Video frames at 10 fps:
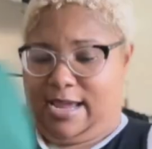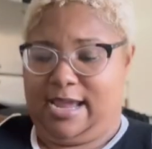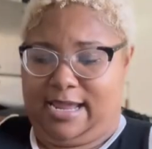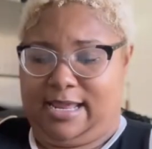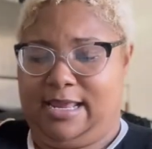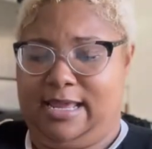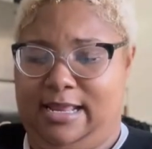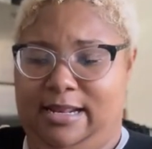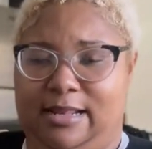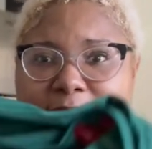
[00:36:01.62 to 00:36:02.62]
And
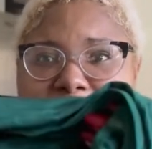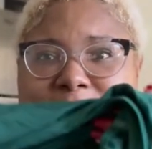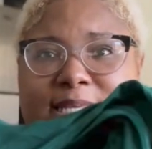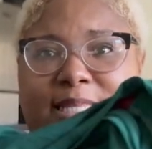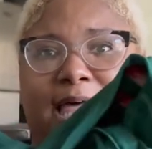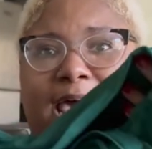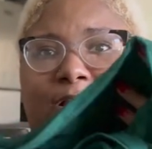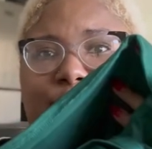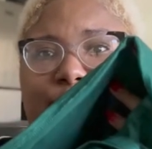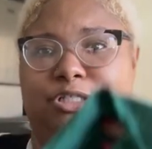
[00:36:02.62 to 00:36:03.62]
it like, it's a lot
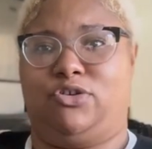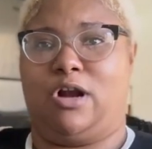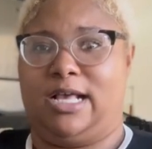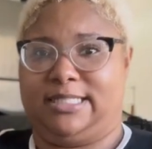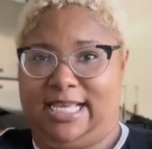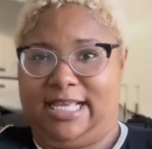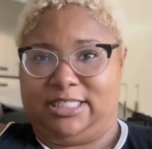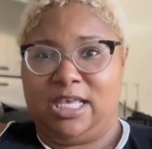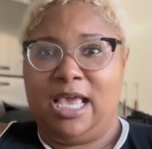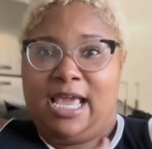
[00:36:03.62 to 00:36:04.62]
of crisscrossing.
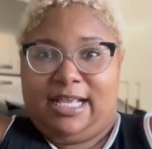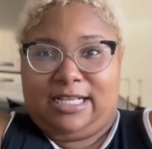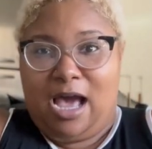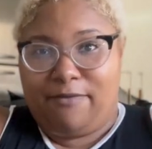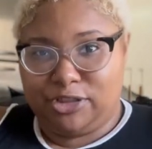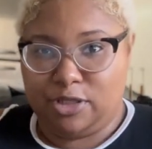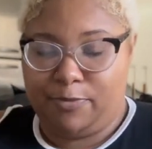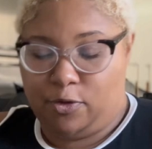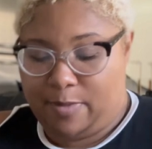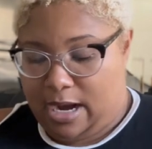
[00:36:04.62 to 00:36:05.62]
It covers the
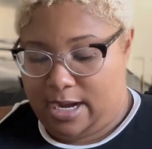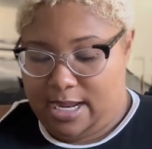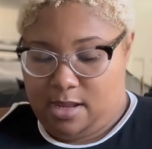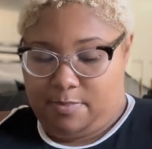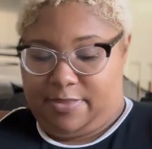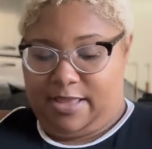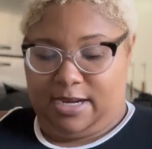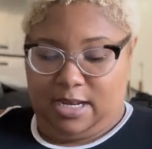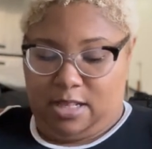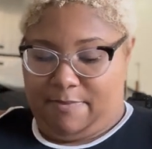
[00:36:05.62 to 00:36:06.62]
boob area, but then in the